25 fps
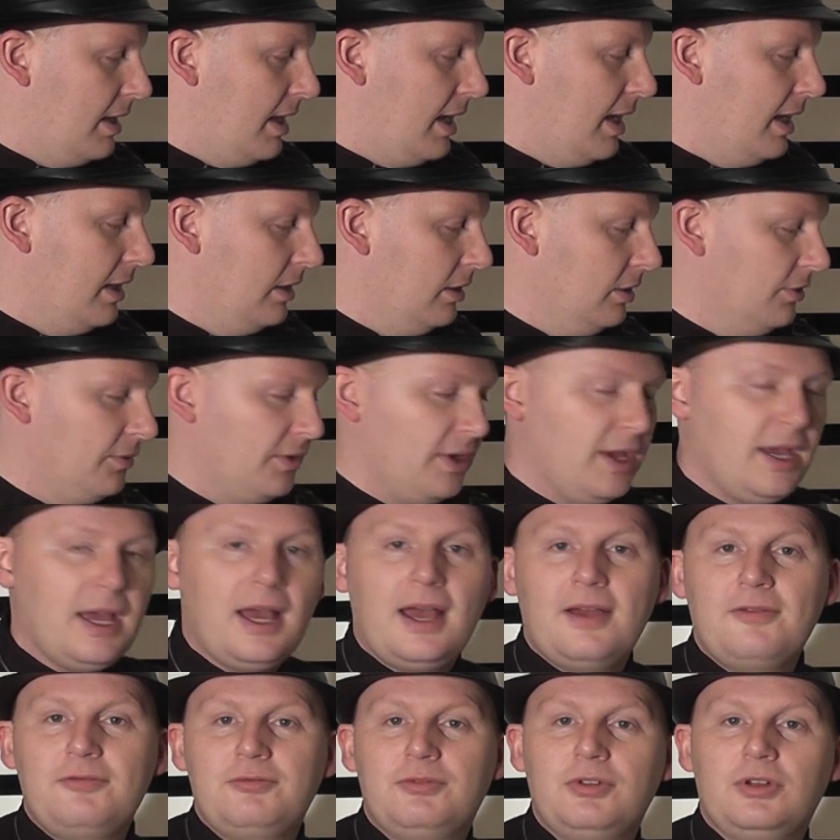I love it.
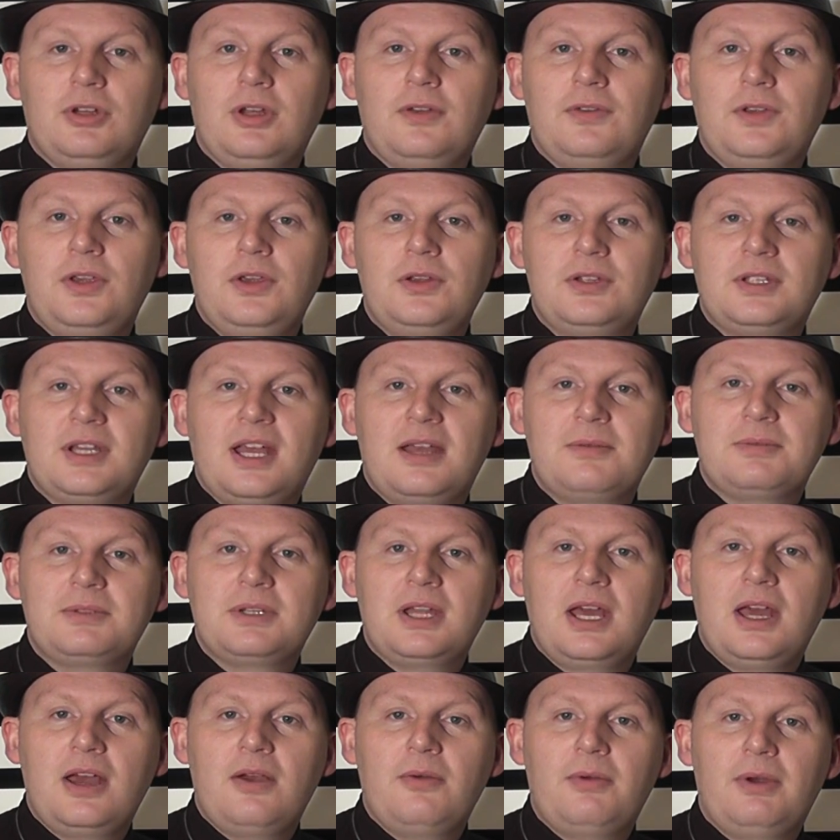I've done it a few times
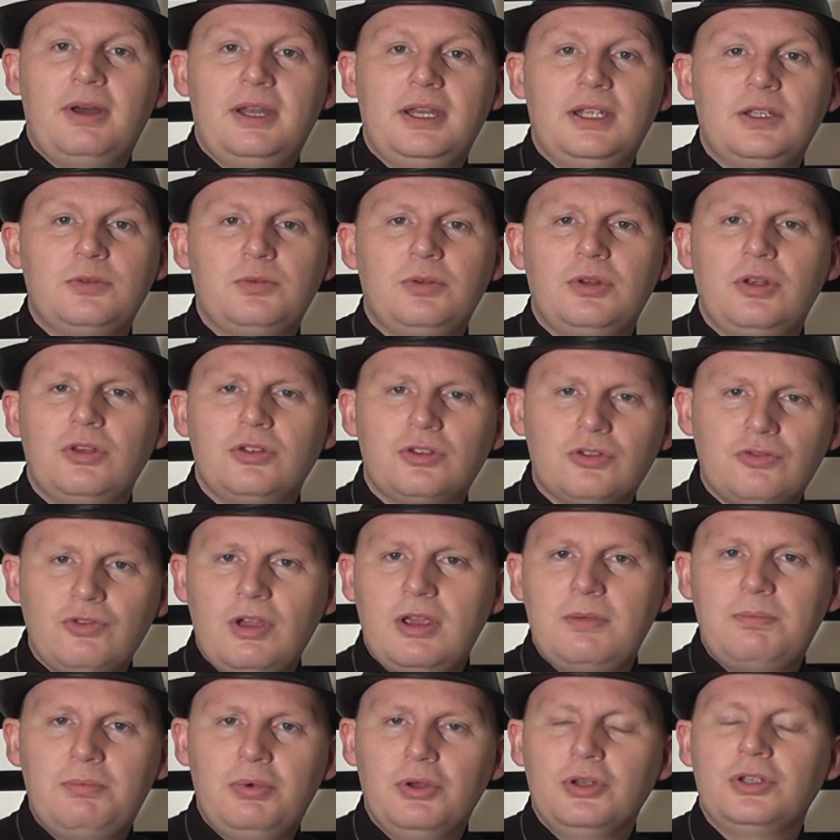now, and it's one of those
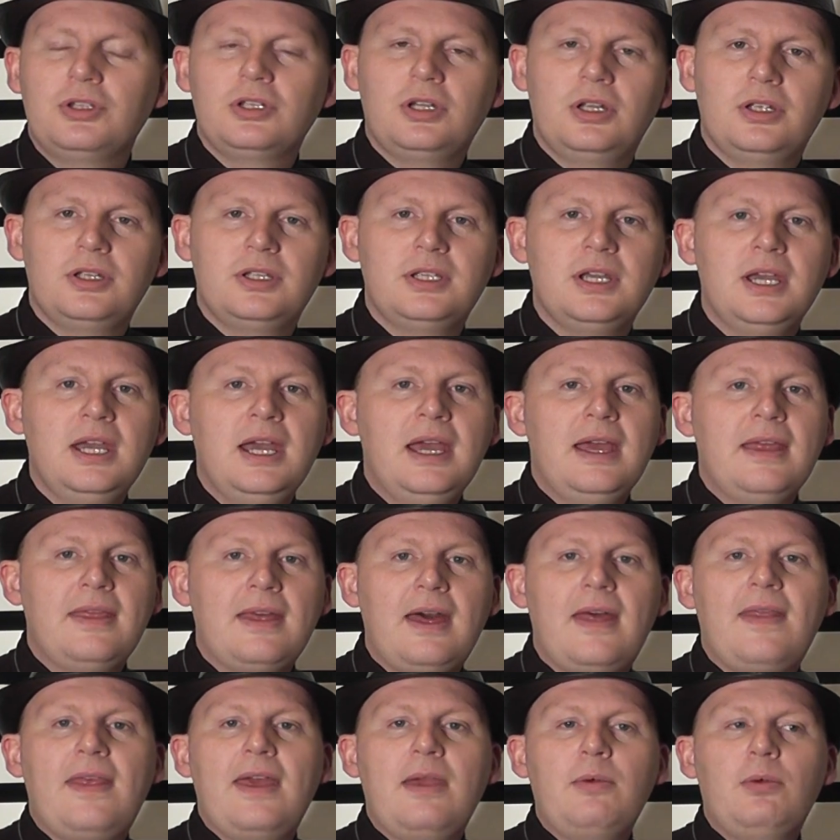great puzzlers
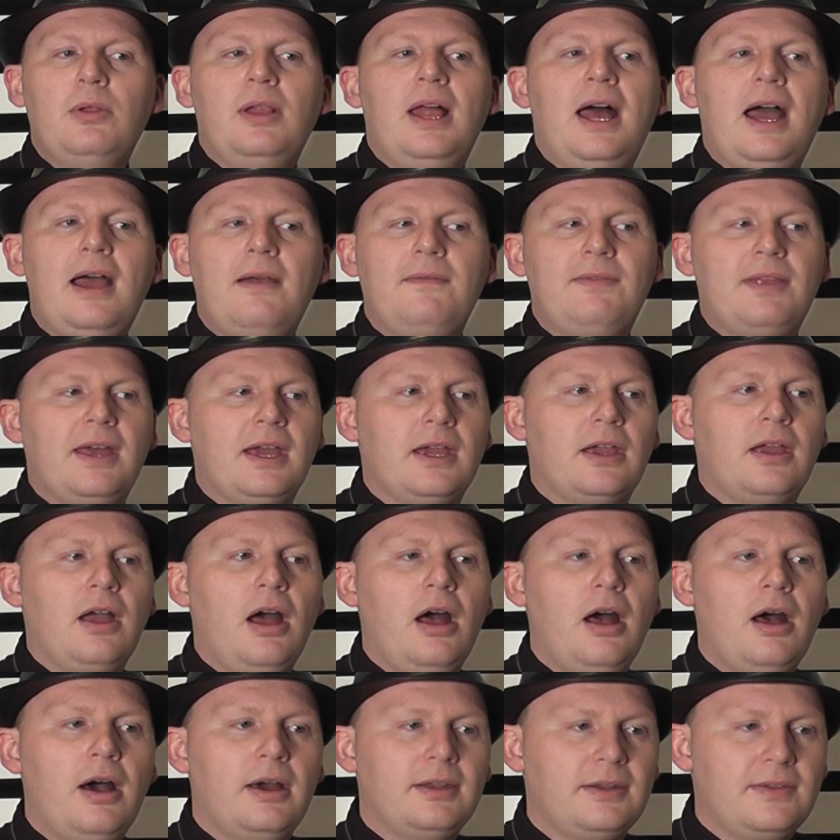that they will have that
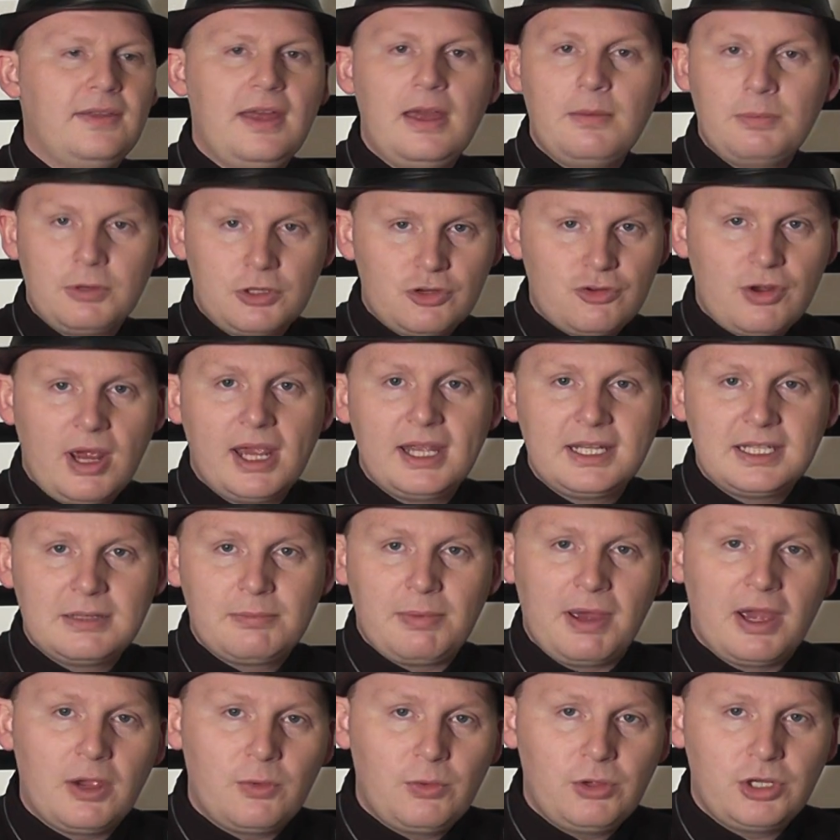card and they'll be trying to
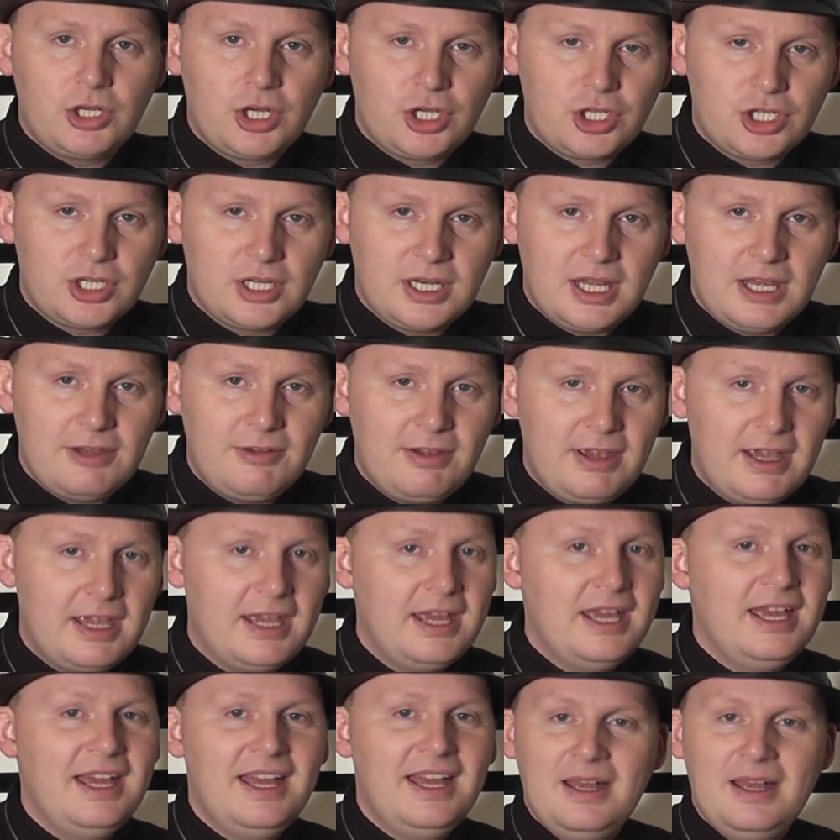backwards engineer it,
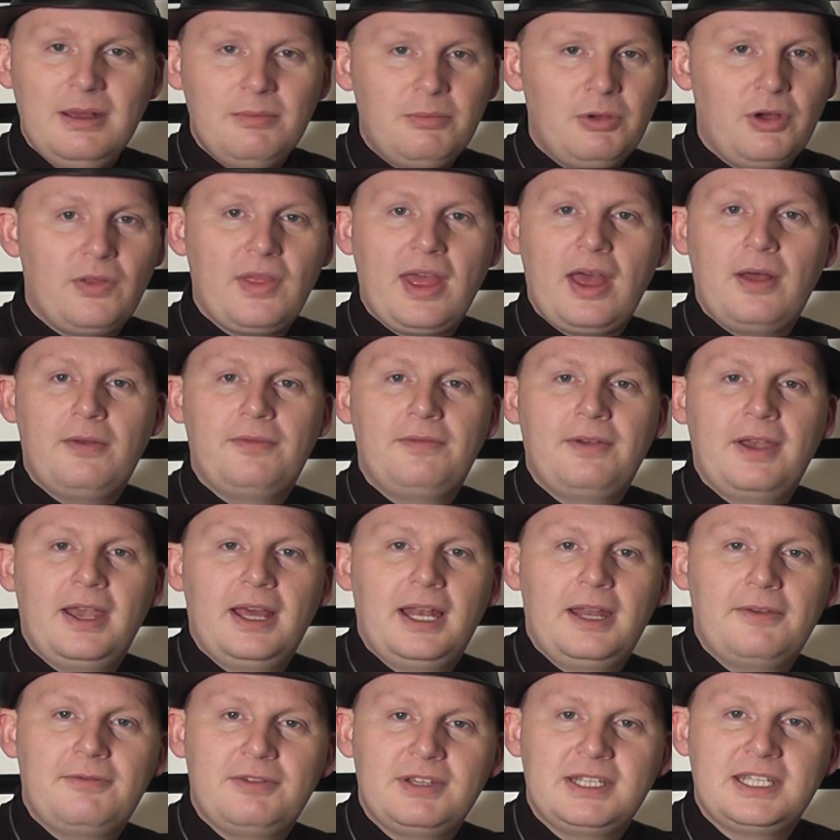but they'll
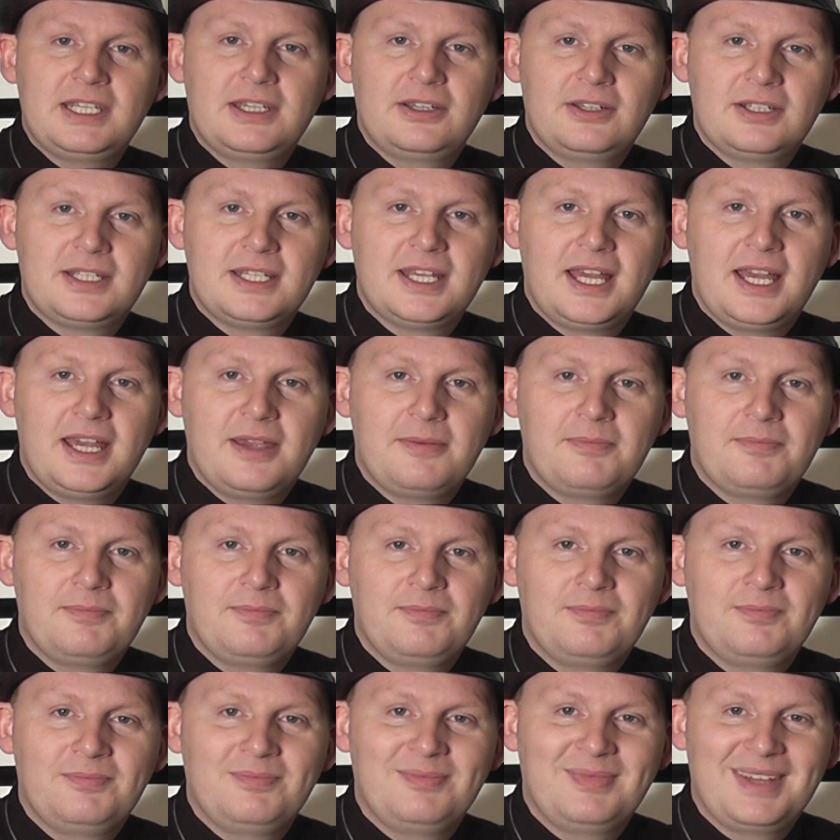fail every single time.
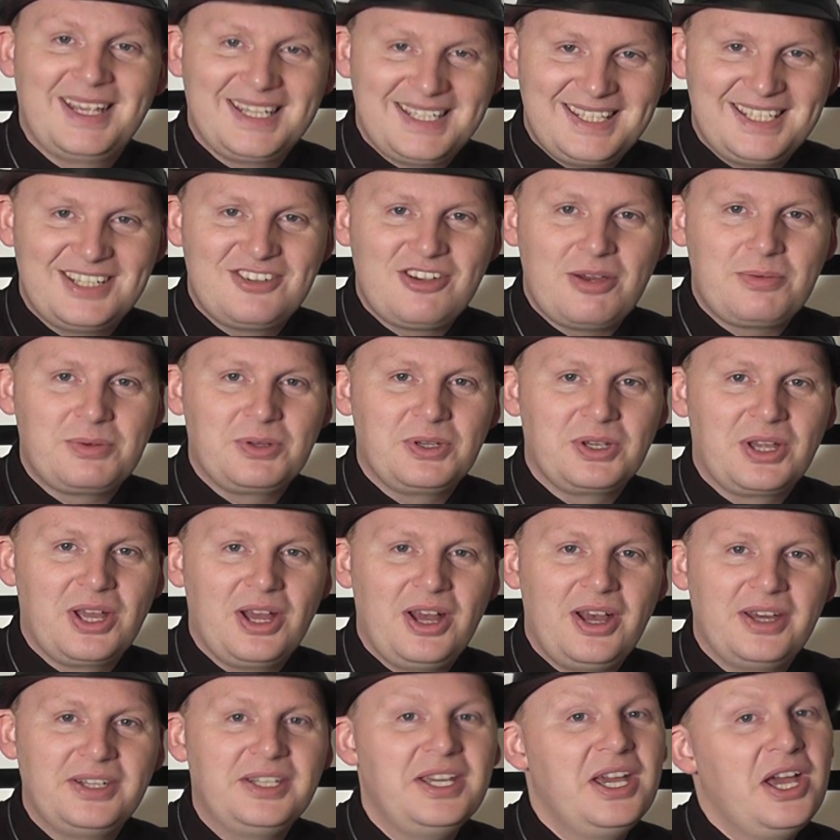That's the Trapdoor
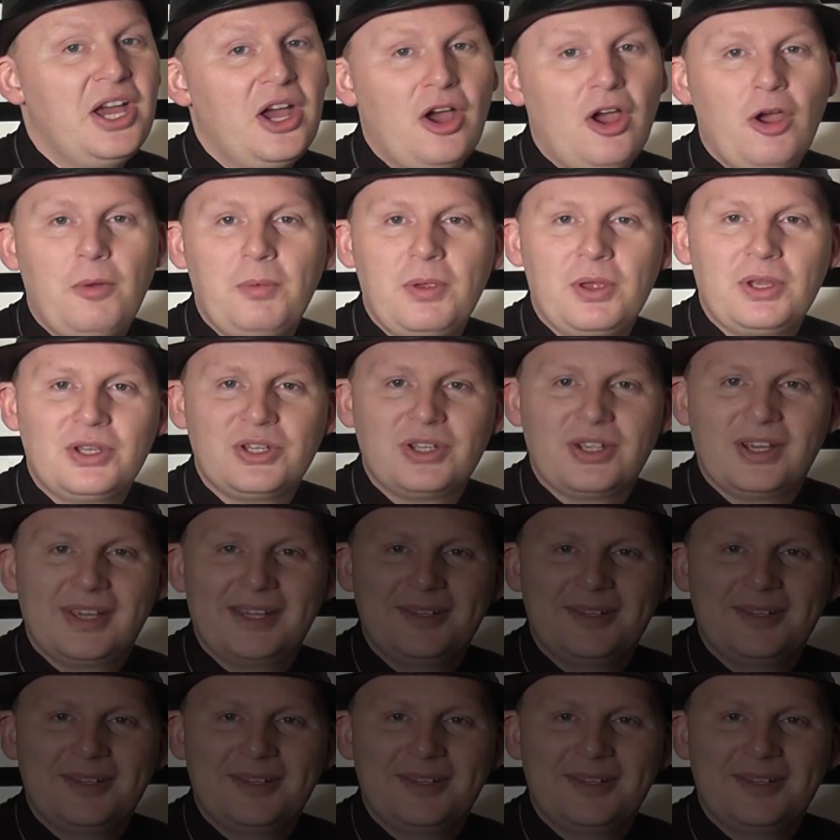card. Hope you enjoy